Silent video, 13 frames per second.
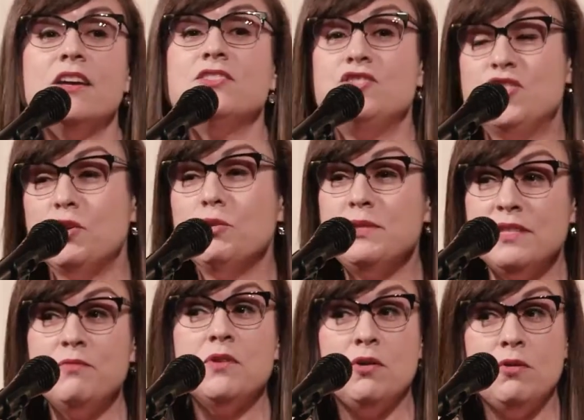
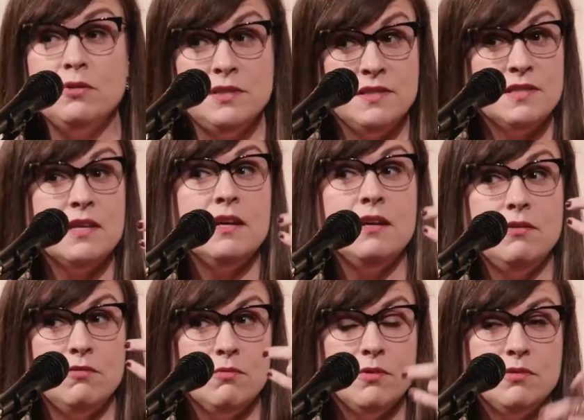Joseph Goldstein,
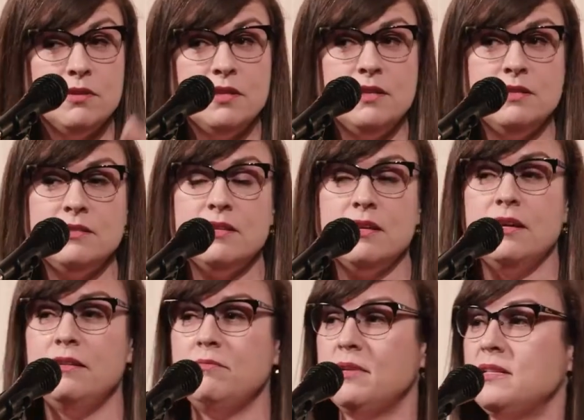who wrote the
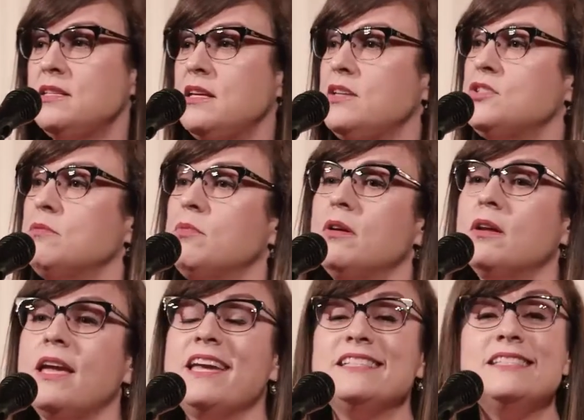Insight Meditation book,
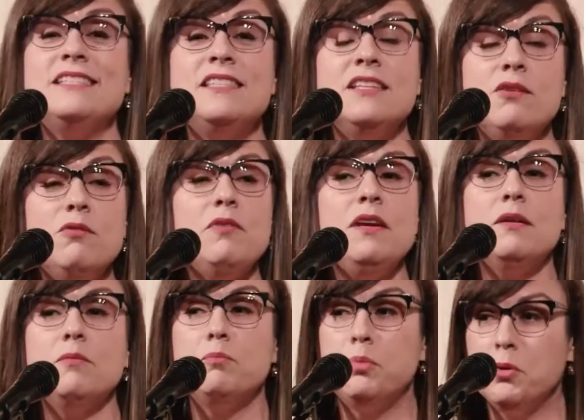and
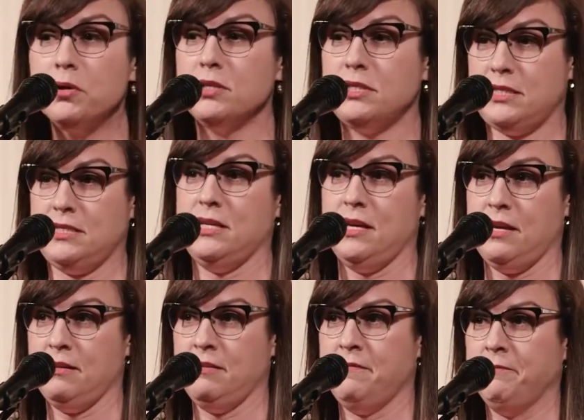Sylvia
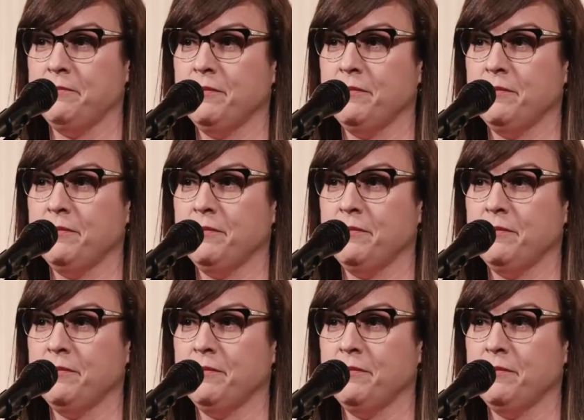Boorstein.